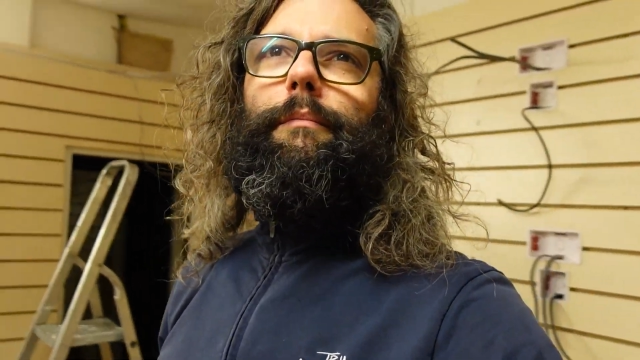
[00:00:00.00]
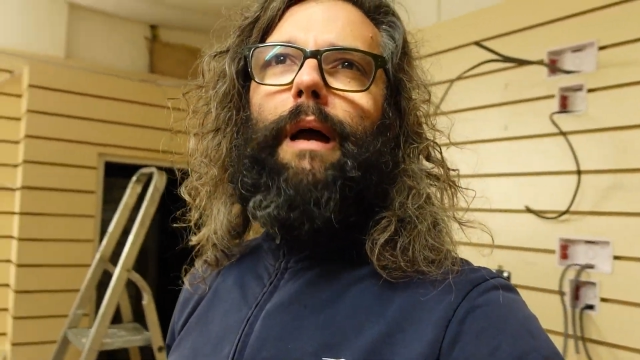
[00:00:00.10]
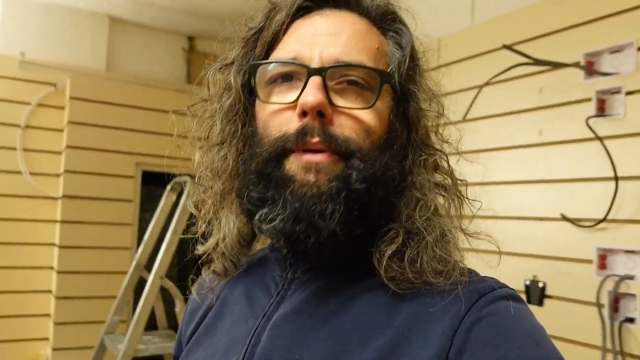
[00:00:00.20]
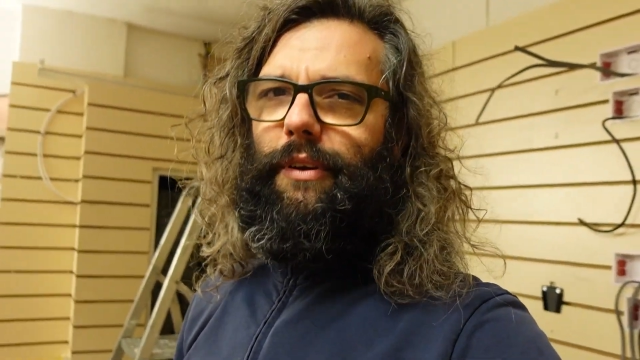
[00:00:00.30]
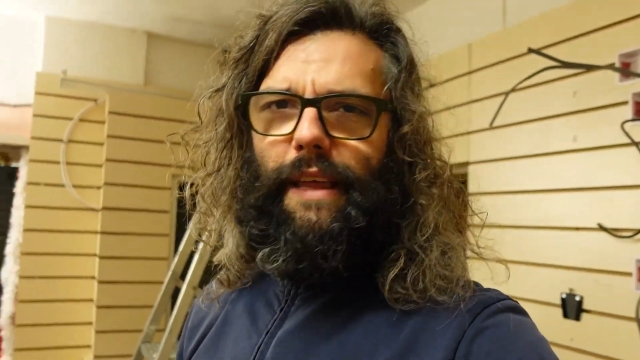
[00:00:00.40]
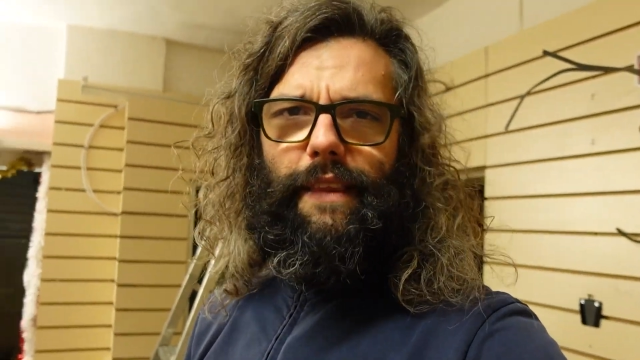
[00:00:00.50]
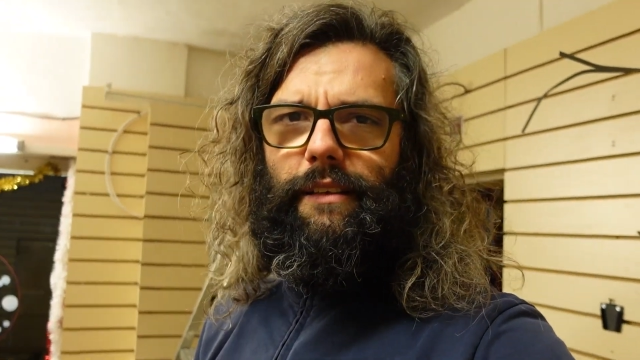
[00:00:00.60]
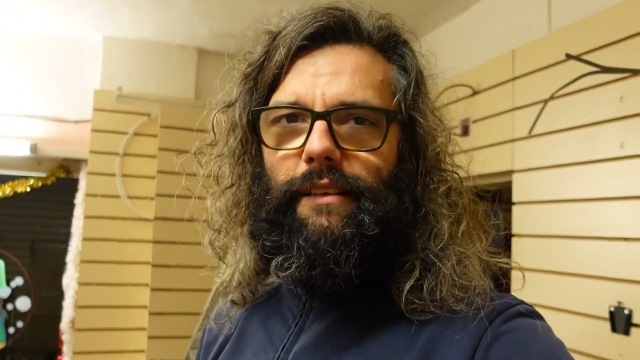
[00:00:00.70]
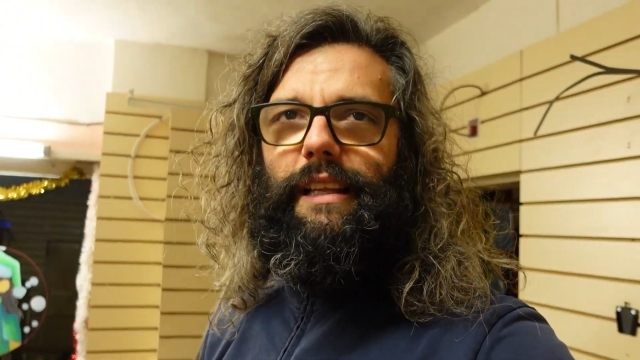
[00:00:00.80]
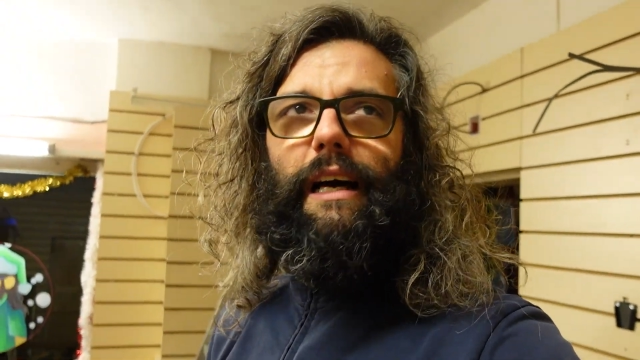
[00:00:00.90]
maybe we'll get
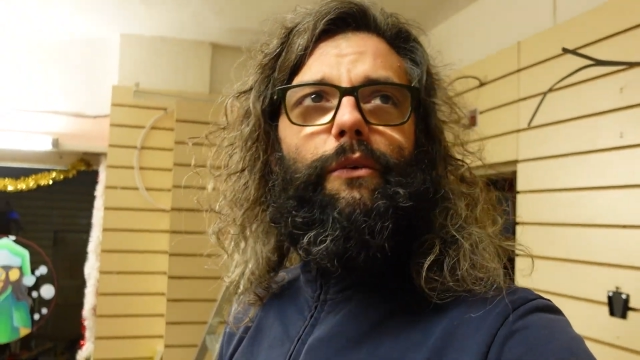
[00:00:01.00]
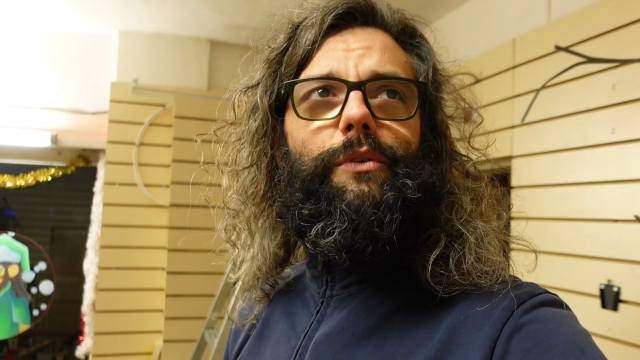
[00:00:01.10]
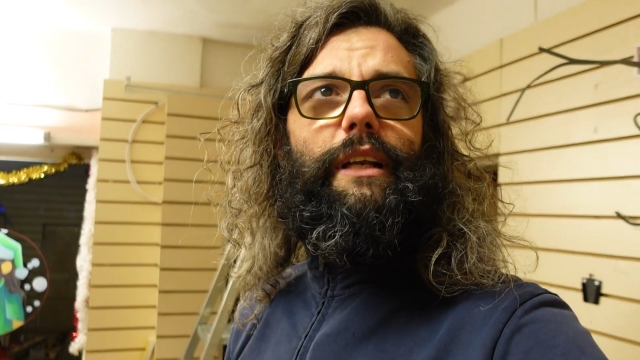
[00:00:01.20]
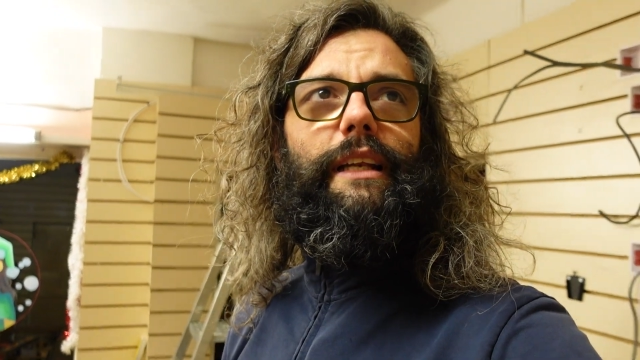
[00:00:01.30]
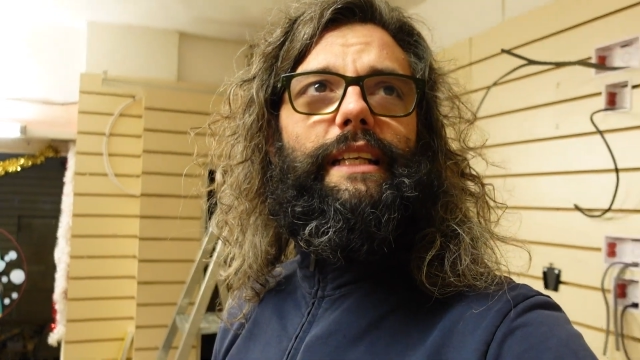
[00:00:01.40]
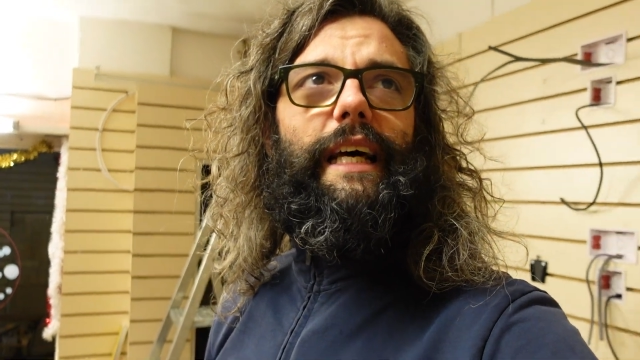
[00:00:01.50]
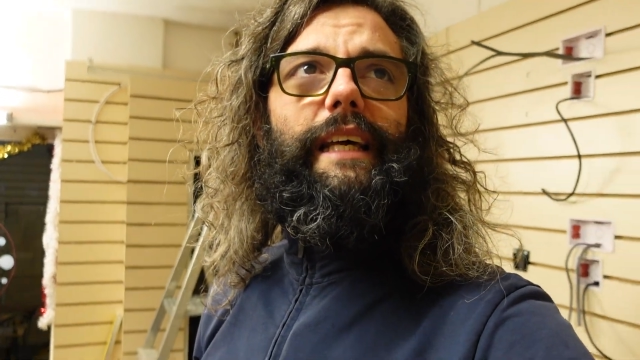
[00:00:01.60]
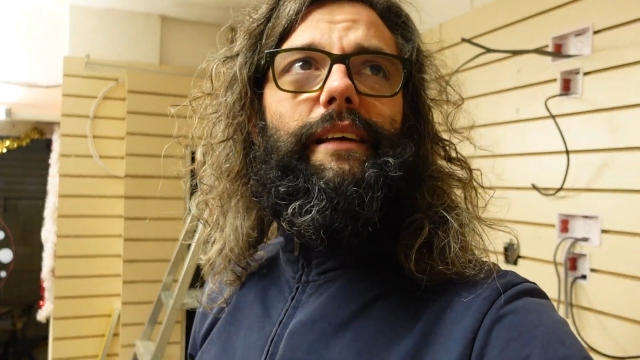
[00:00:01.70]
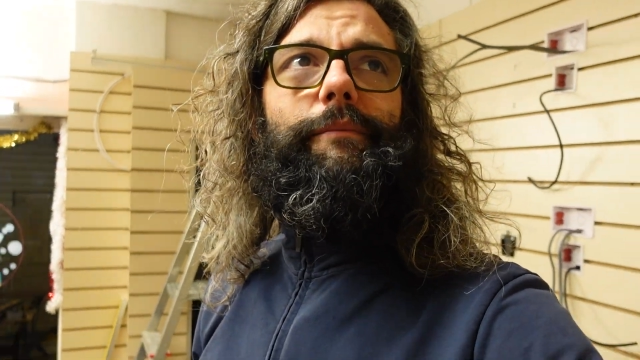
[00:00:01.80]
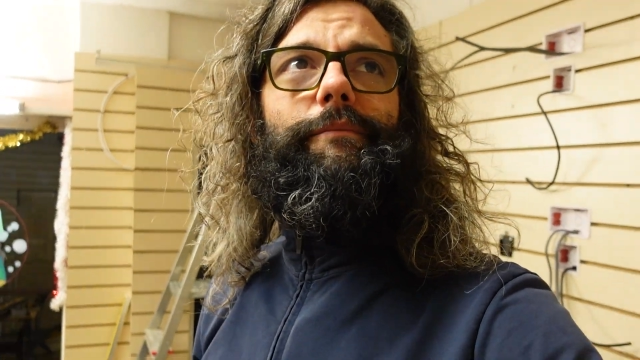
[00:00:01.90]
that all done in a
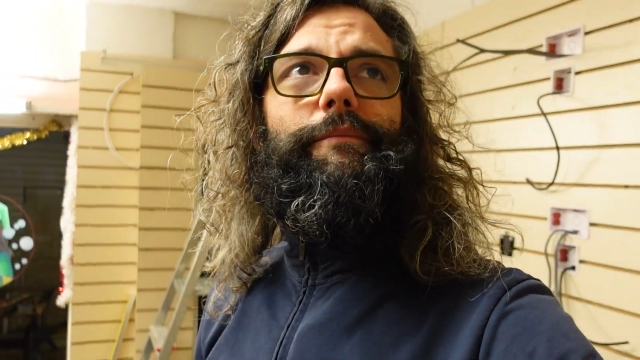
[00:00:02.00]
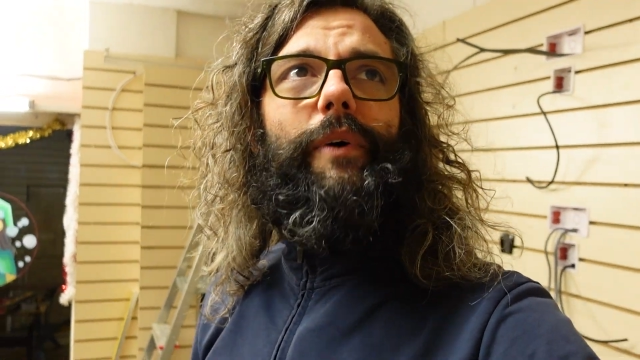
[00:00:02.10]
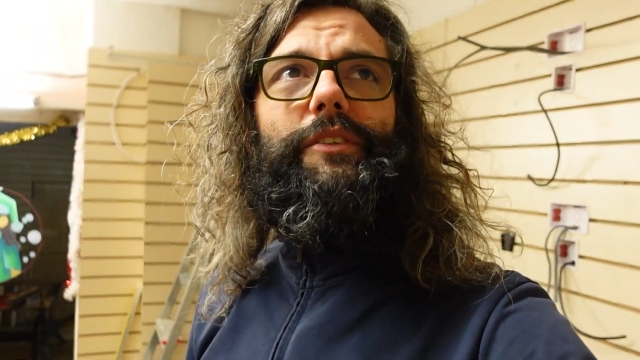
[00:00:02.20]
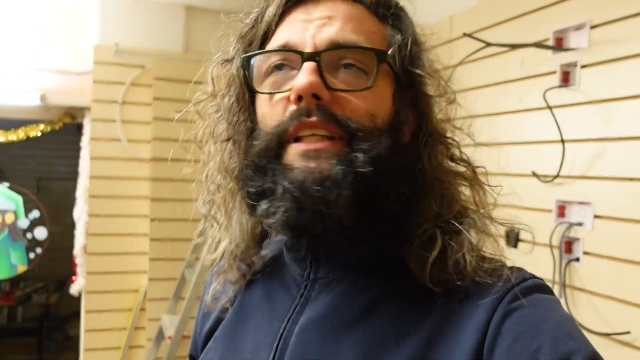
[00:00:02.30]
day. I just